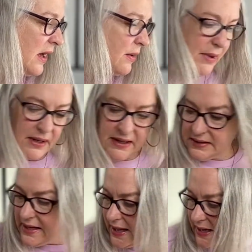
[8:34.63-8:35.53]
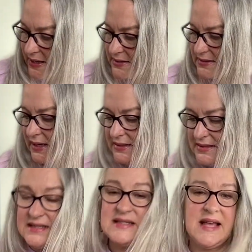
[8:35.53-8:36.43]
but it's
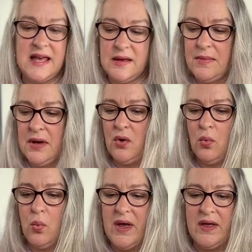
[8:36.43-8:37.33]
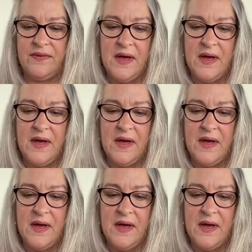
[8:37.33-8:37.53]
the same width